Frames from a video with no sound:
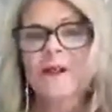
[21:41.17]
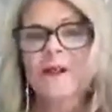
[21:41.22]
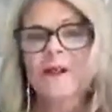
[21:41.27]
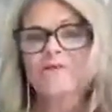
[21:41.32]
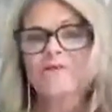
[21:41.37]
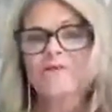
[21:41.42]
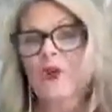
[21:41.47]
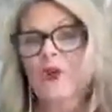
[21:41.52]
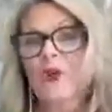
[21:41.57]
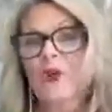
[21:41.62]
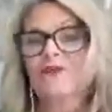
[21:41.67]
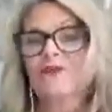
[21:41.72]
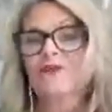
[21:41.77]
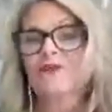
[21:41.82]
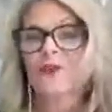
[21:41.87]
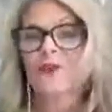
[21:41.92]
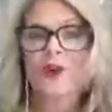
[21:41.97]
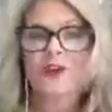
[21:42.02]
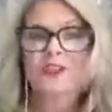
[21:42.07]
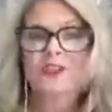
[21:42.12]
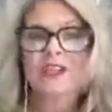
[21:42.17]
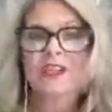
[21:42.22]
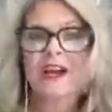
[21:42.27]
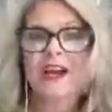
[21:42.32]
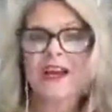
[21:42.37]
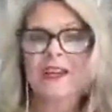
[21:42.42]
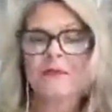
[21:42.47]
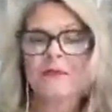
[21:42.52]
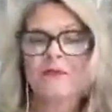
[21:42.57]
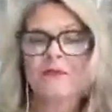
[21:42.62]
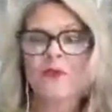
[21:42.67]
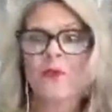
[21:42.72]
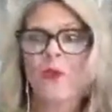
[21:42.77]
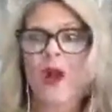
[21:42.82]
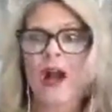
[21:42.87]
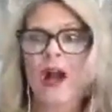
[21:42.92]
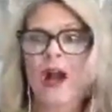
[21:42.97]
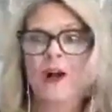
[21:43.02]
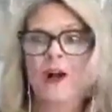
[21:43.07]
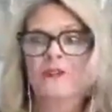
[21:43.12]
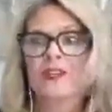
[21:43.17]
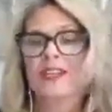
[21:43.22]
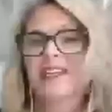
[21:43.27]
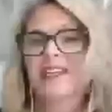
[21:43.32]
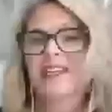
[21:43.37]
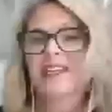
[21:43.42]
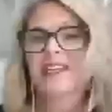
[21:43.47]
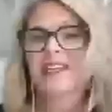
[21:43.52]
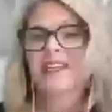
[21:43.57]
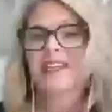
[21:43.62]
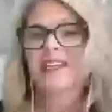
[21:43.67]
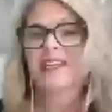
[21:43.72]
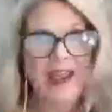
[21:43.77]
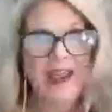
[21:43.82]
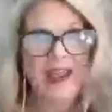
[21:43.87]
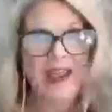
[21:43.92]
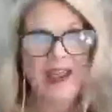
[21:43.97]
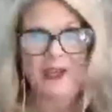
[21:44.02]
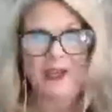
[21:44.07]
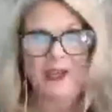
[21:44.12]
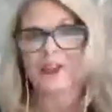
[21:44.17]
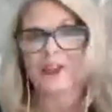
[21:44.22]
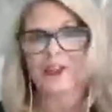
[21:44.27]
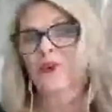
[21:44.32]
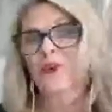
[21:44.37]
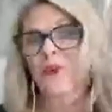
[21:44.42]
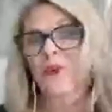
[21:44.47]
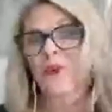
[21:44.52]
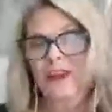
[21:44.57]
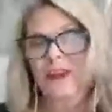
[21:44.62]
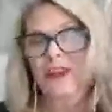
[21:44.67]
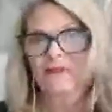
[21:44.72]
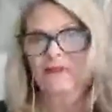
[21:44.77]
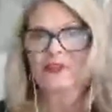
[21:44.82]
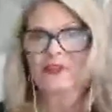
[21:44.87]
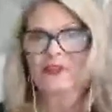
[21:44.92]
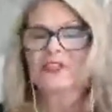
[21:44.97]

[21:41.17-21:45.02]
most of your work time while the kids are napping or whatever.